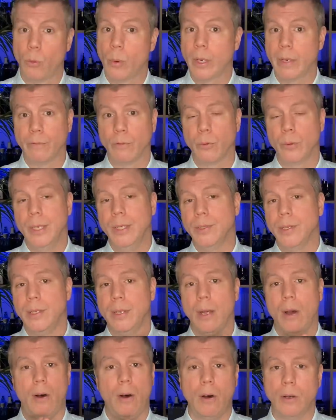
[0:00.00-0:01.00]
For whatever
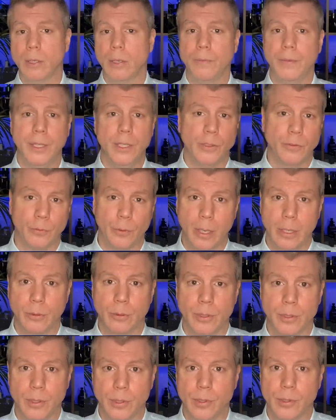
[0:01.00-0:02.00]
reason, all of these
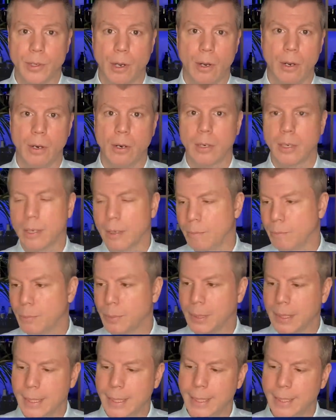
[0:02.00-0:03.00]
fragrances are
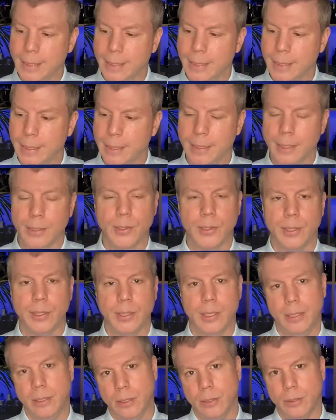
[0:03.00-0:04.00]
completely
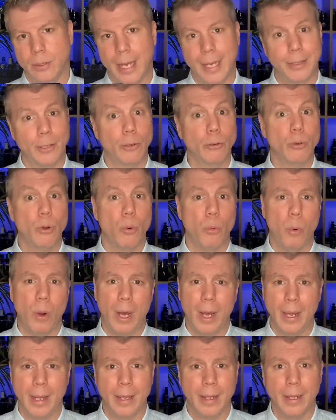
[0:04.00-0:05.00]
discontinued. I don't know
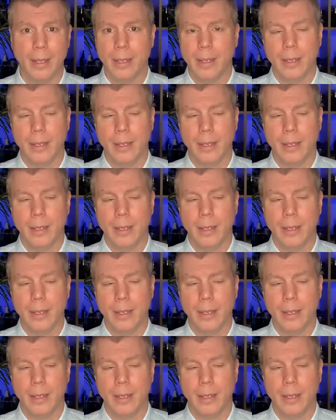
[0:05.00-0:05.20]
why.